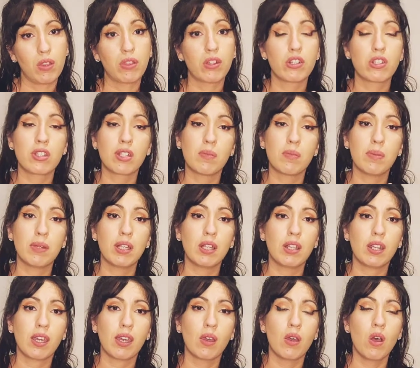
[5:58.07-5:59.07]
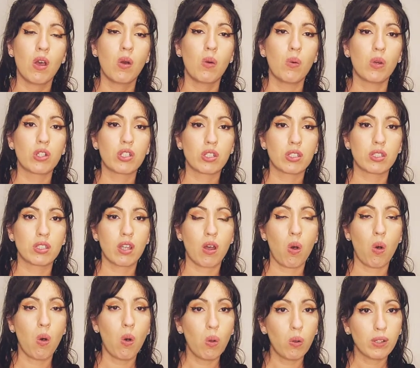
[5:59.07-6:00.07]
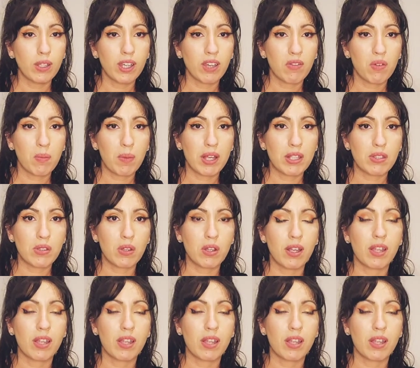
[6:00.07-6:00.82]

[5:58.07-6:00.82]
There's stability, which is holding of a muscle,